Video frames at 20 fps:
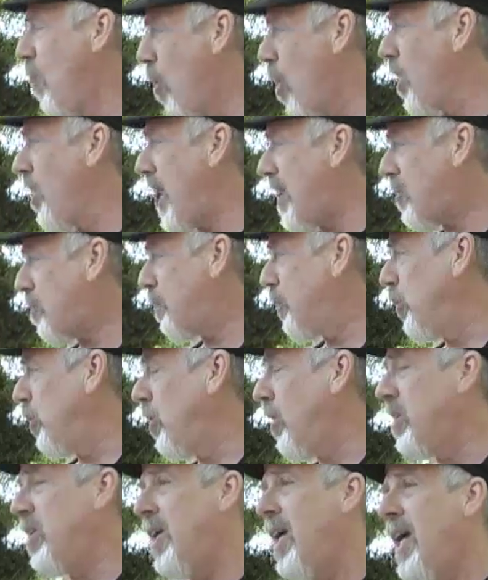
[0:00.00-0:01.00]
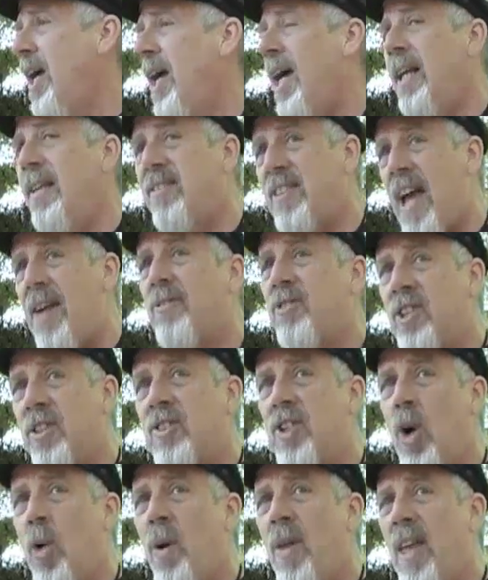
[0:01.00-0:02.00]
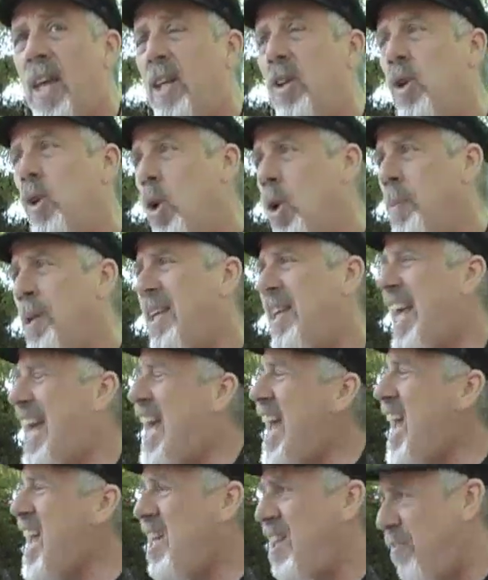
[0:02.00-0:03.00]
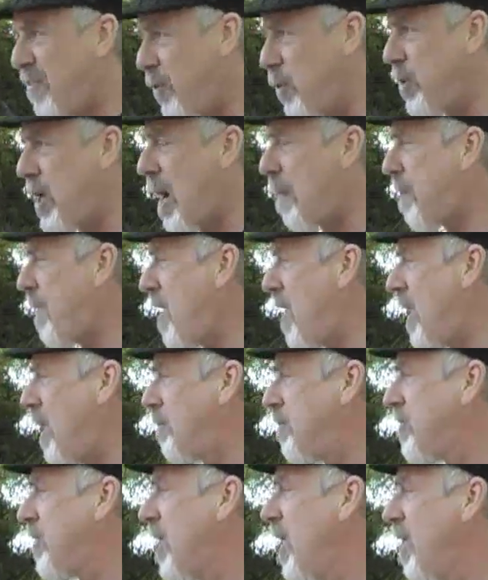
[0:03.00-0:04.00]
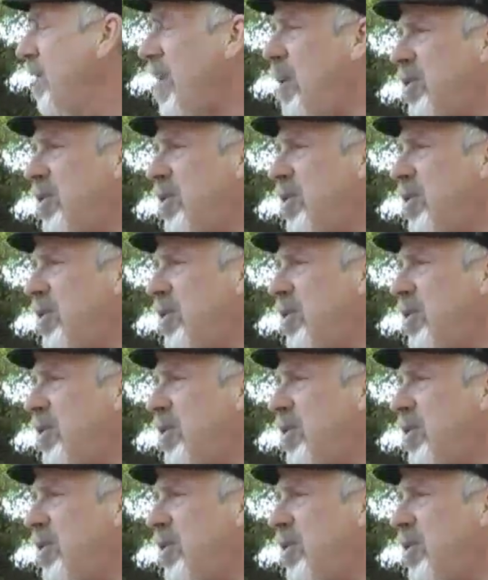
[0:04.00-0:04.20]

more or less brutal. In San Francisco, where they knew me and they hated Food Not Bombs,